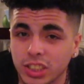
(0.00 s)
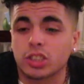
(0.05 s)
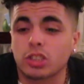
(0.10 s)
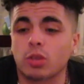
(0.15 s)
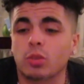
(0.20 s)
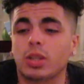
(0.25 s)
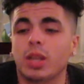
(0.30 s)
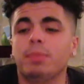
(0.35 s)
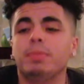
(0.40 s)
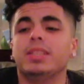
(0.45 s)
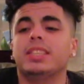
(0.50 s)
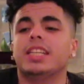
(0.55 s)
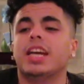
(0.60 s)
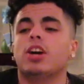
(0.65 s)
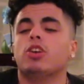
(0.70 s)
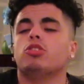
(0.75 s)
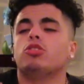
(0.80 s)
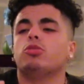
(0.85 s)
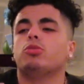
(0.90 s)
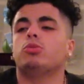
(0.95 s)
So let me
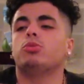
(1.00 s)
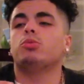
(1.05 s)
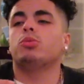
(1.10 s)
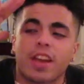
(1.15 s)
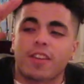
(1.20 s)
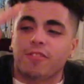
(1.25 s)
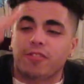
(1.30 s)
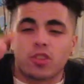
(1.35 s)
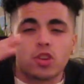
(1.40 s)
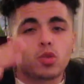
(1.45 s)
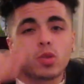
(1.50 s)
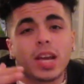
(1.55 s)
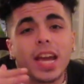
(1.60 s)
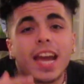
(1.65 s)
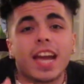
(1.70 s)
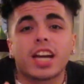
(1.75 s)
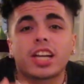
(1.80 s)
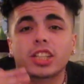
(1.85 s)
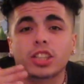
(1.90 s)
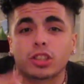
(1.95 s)
tell you, if you
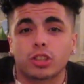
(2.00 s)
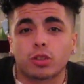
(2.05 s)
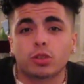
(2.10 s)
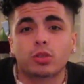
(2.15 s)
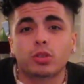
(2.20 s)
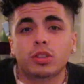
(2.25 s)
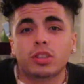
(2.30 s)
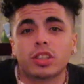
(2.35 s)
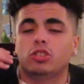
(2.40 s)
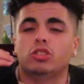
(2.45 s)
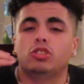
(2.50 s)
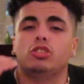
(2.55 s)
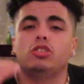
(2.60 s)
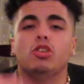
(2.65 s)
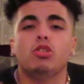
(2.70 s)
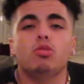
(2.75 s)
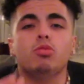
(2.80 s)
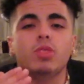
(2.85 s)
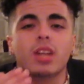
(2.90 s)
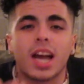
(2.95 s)
get a nude,
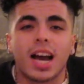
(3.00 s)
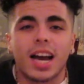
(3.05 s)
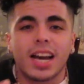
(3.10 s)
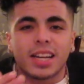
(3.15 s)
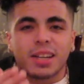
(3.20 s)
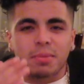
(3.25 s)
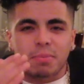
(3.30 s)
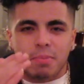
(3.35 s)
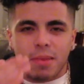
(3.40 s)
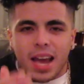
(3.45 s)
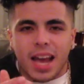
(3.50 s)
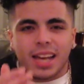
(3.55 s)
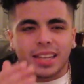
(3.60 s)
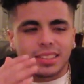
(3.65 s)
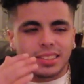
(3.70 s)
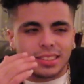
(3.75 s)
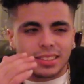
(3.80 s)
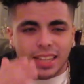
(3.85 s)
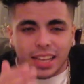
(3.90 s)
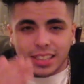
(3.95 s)
do not
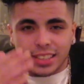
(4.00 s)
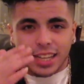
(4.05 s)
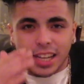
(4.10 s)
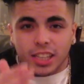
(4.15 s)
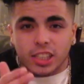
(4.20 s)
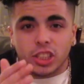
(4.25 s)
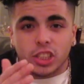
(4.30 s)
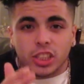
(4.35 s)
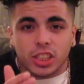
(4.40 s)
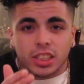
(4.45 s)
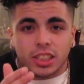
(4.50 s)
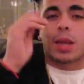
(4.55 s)
mass send that shit.